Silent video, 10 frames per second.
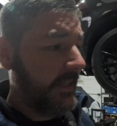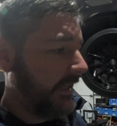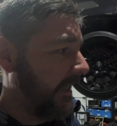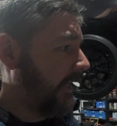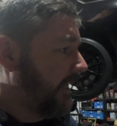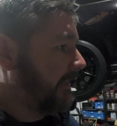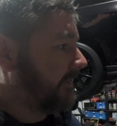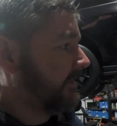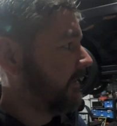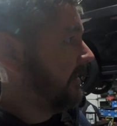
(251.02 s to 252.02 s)
It
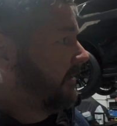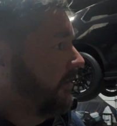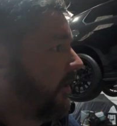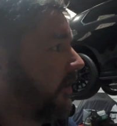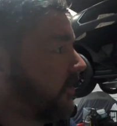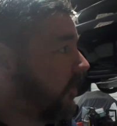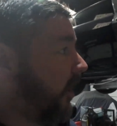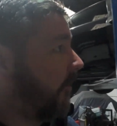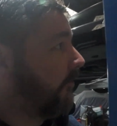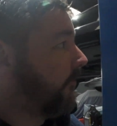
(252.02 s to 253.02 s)
is a
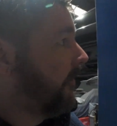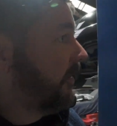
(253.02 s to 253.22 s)
Golf.